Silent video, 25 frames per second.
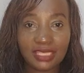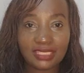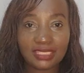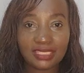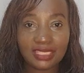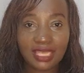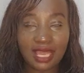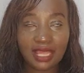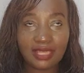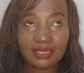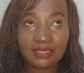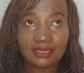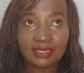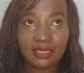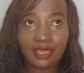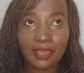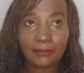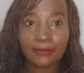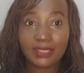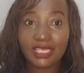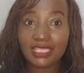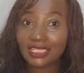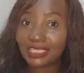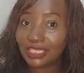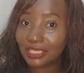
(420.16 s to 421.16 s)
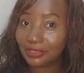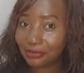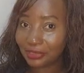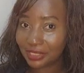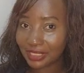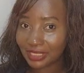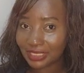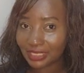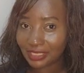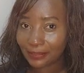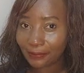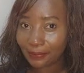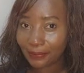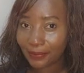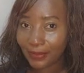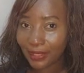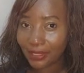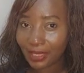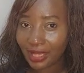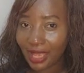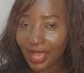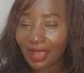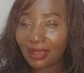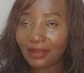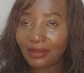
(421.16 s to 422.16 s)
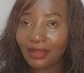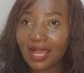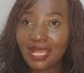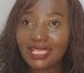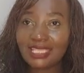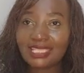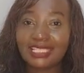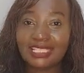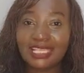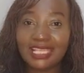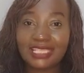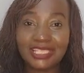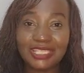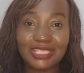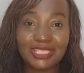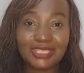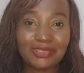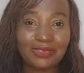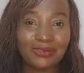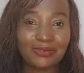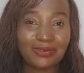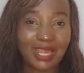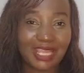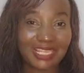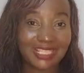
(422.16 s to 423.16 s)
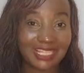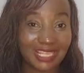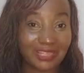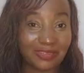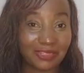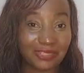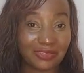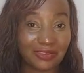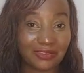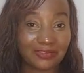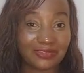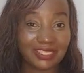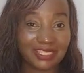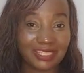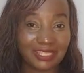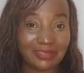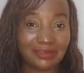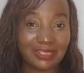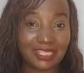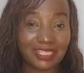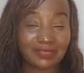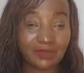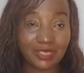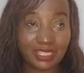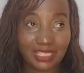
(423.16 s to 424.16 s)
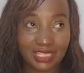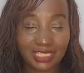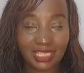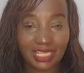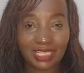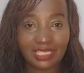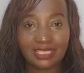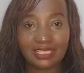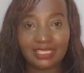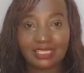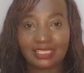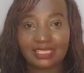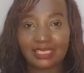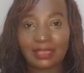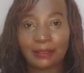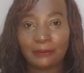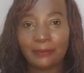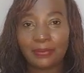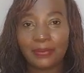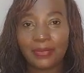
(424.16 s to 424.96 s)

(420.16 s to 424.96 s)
and the series. Us ladies, we watch a lot of series, most ladies,